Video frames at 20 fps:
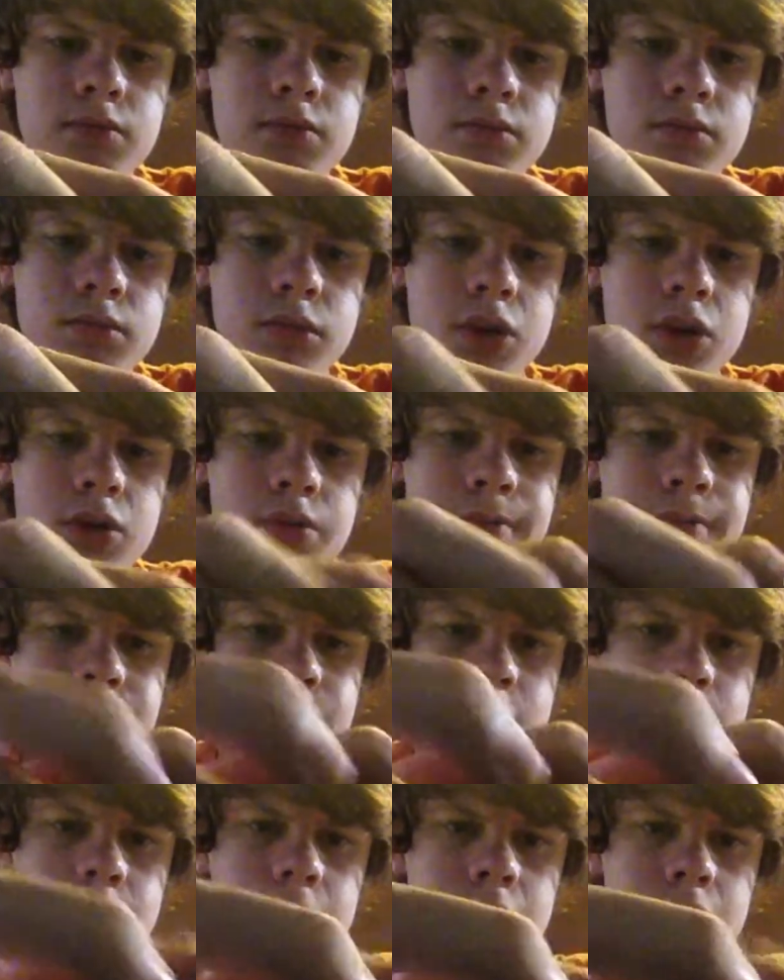
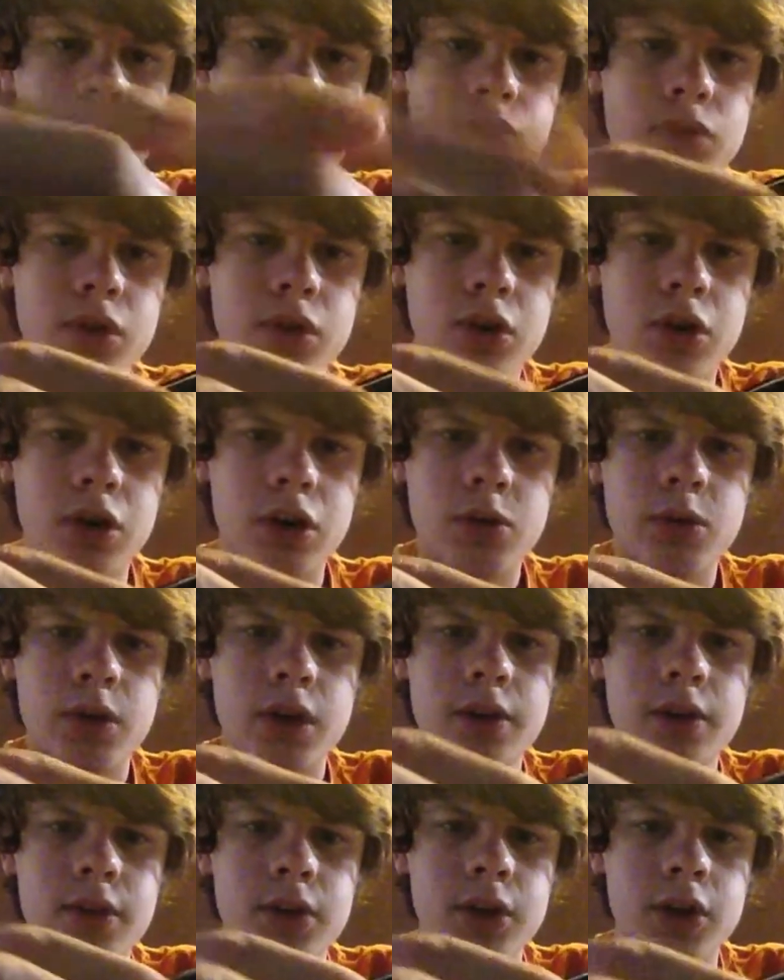to make your screen hard or
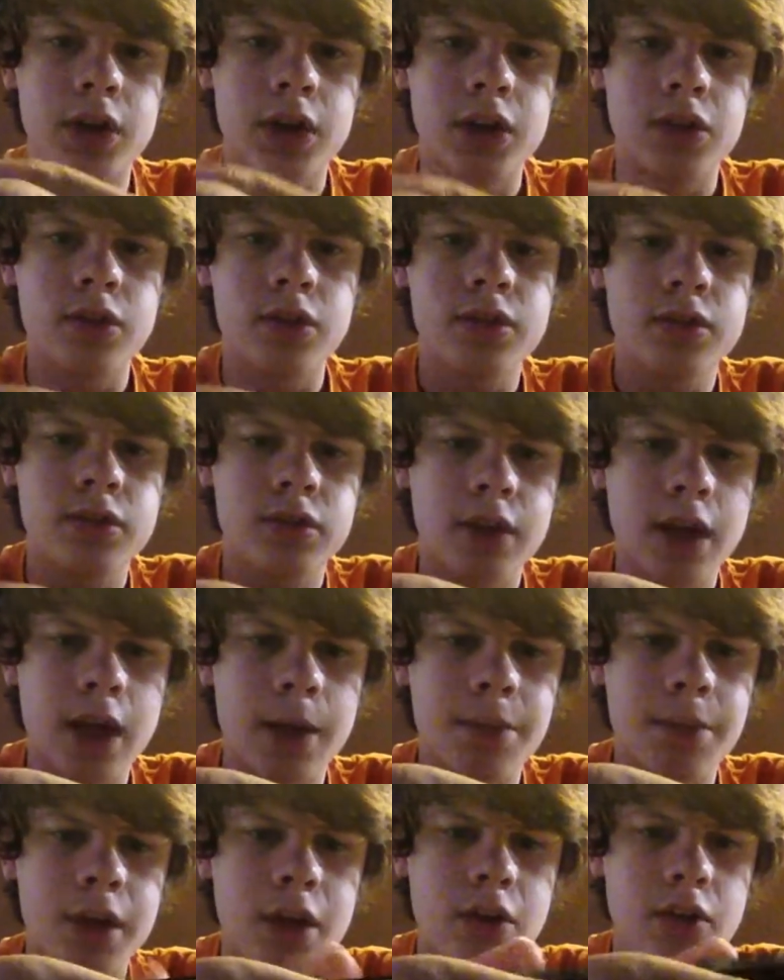whatever, you can just
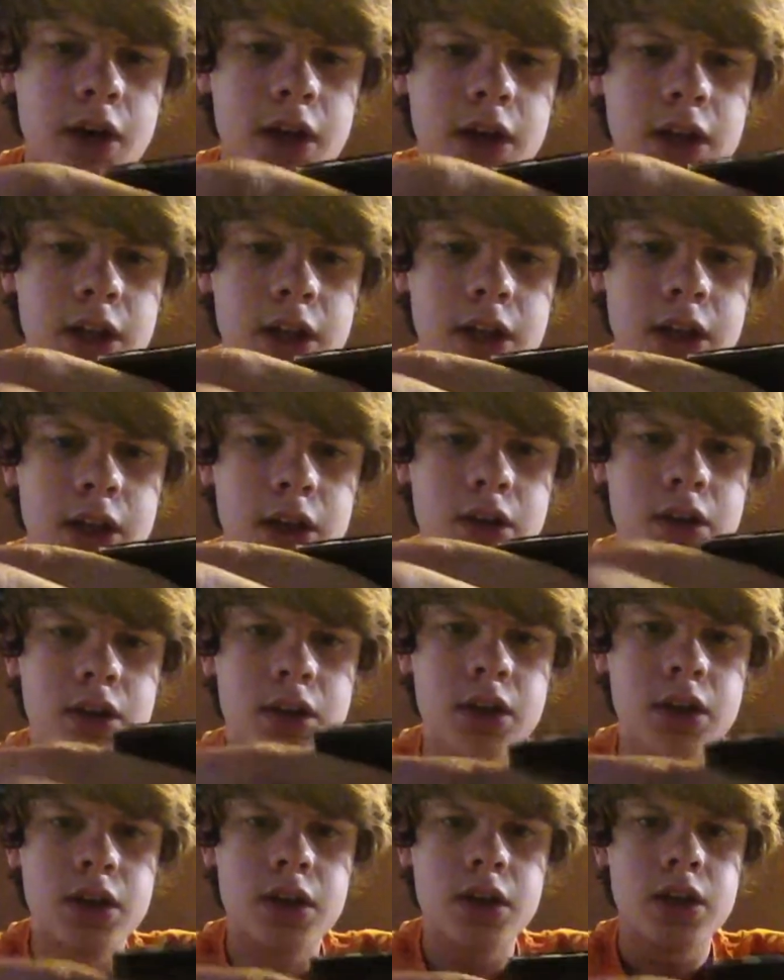snap that right in there,
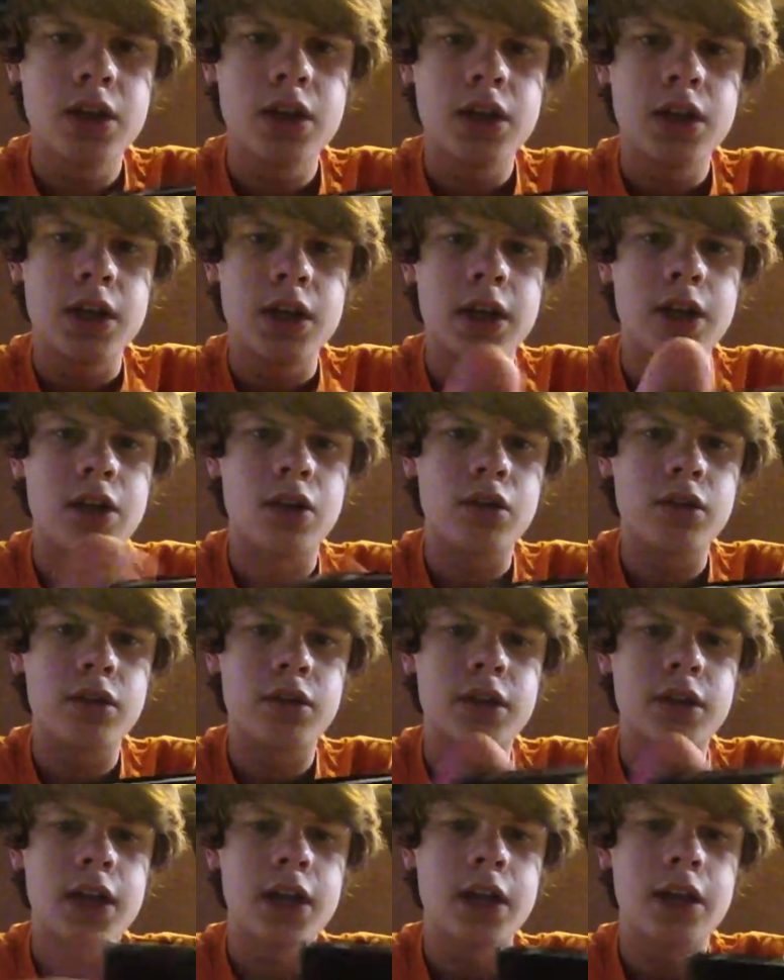and it'll
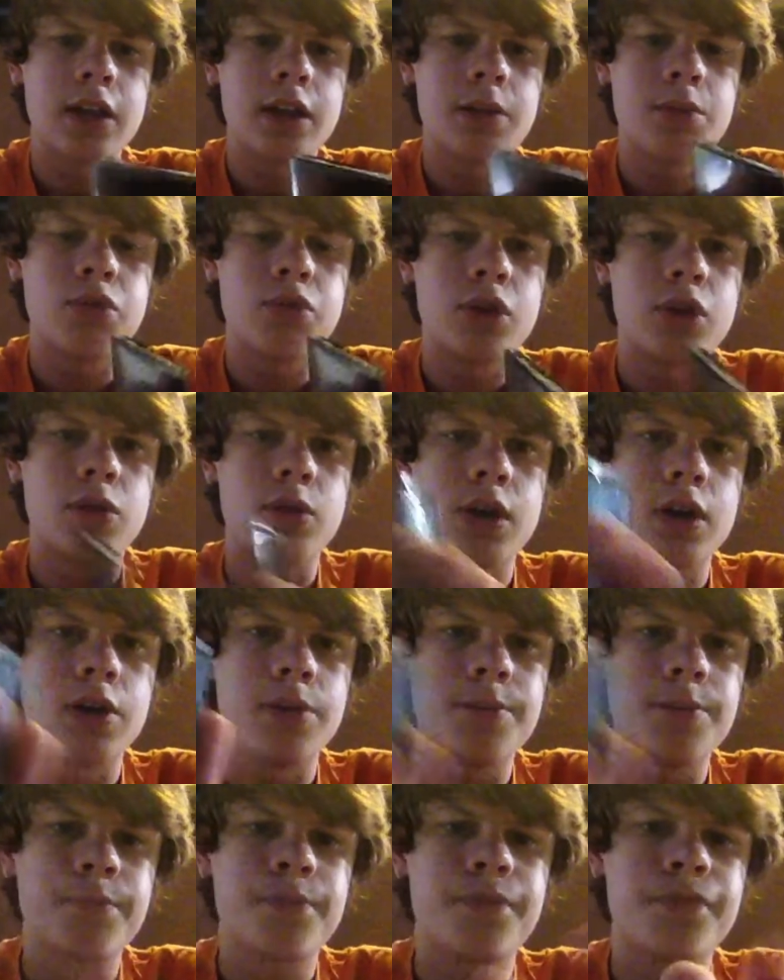stay in there pretty
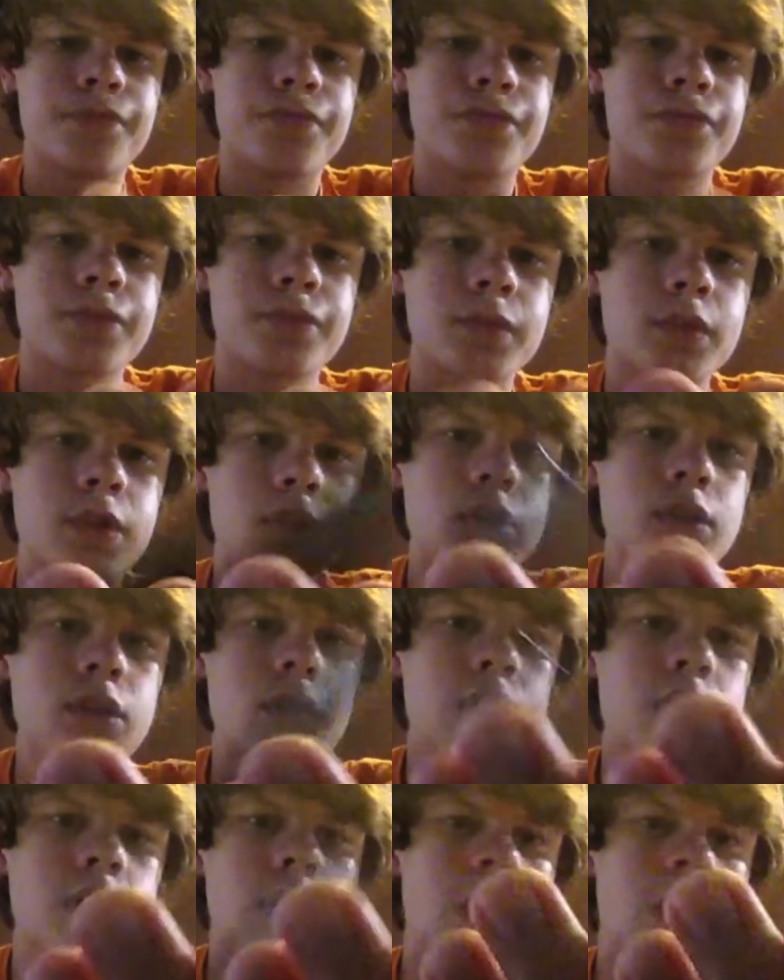well.
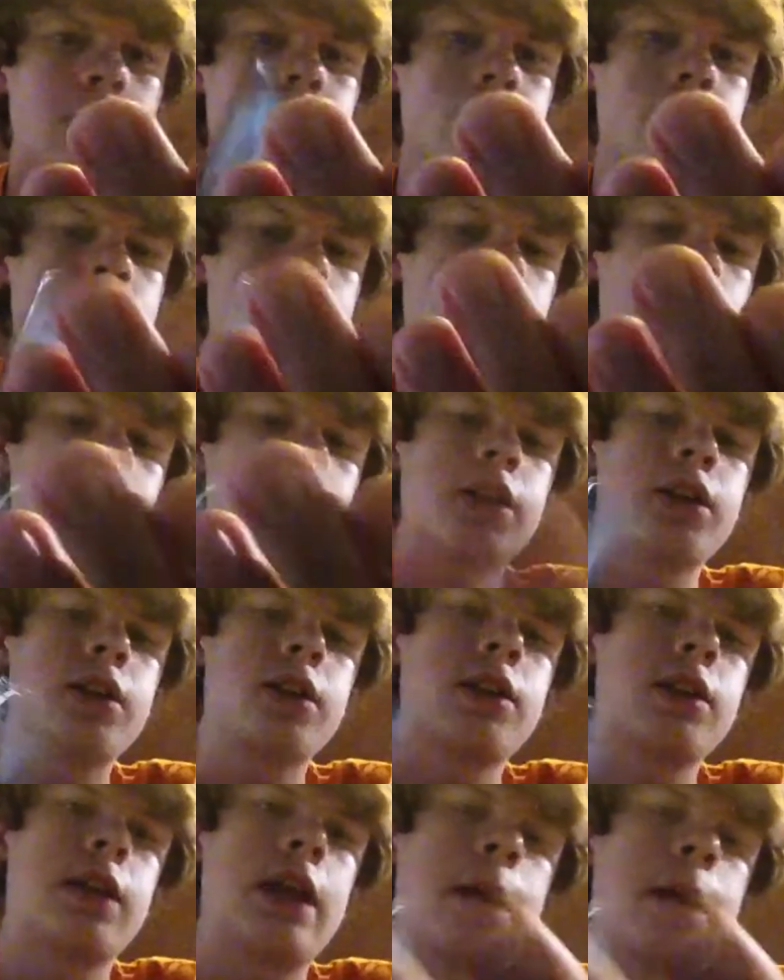Just kind of
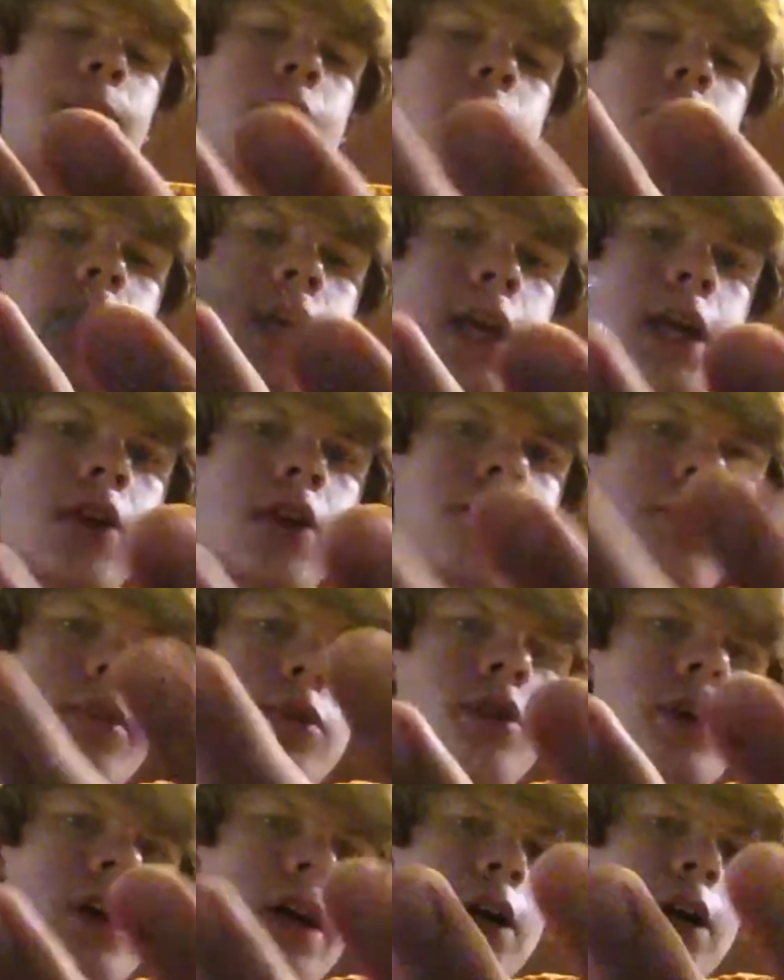tap on your hand a few
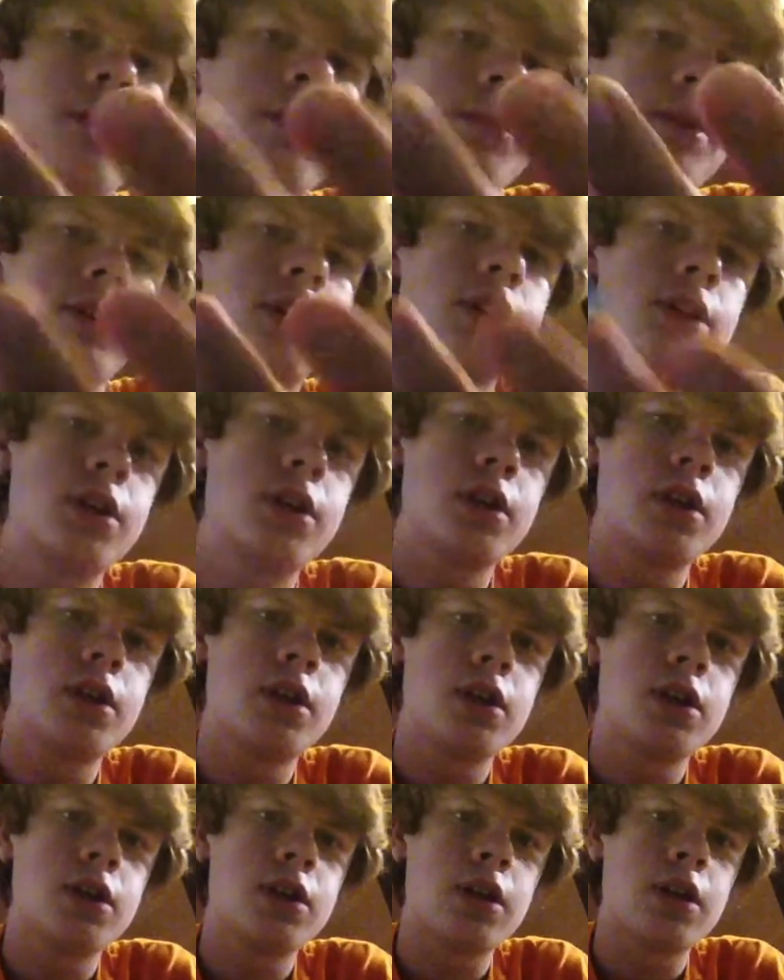times.
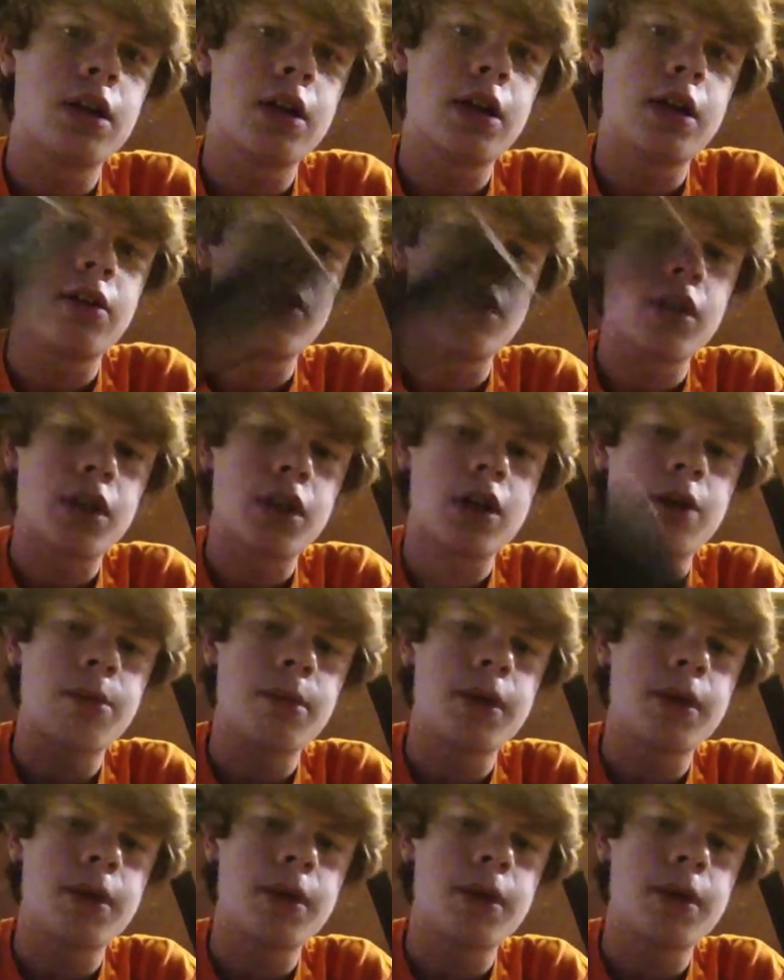That ain't really coming